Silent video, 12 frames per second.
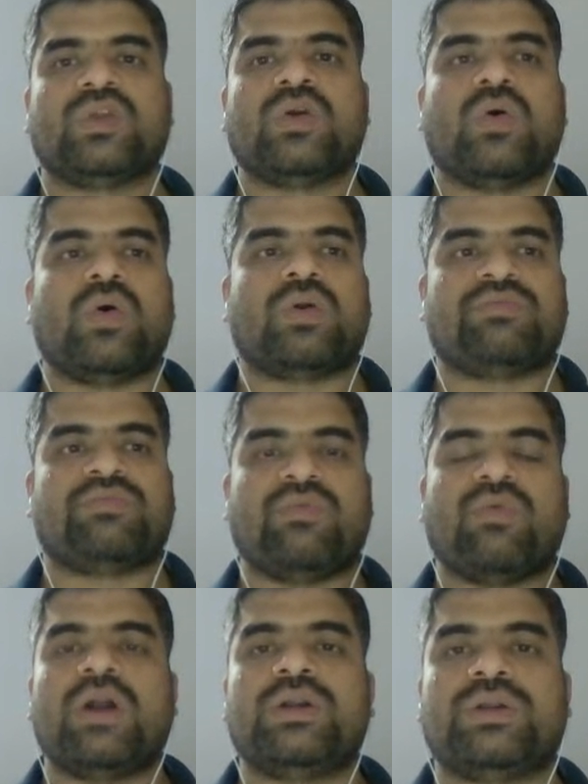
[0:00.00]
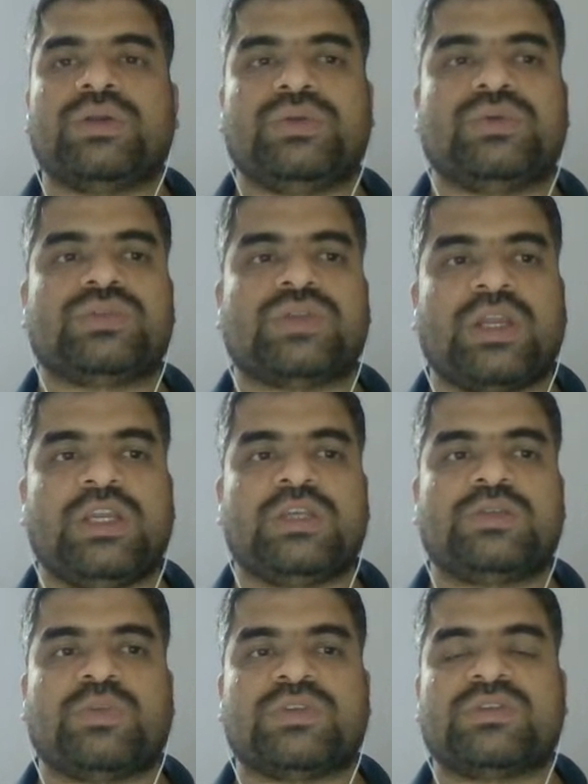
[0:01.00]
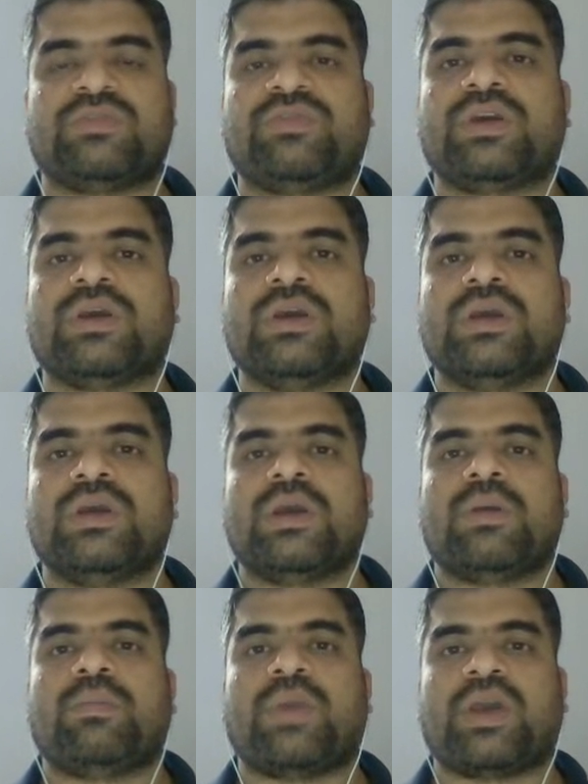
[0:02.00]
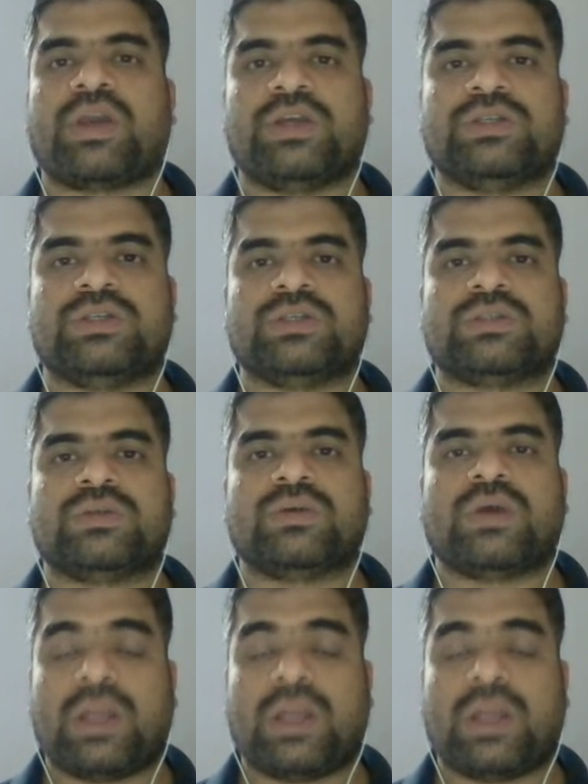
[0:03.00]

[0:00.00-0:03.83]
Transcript: Or if we want to use any specific packages or